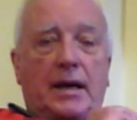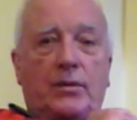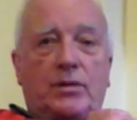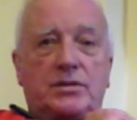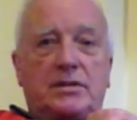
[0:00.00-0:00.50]
I
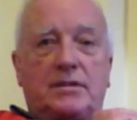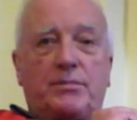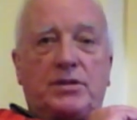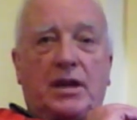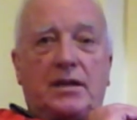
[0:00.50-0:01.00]
wasn't
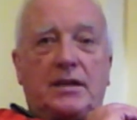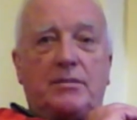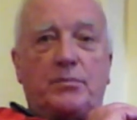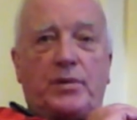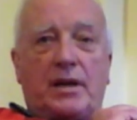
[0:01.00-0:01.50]
particularly
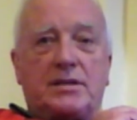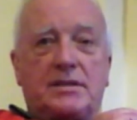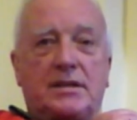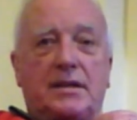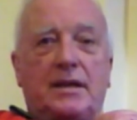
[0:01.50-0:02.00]
impressed.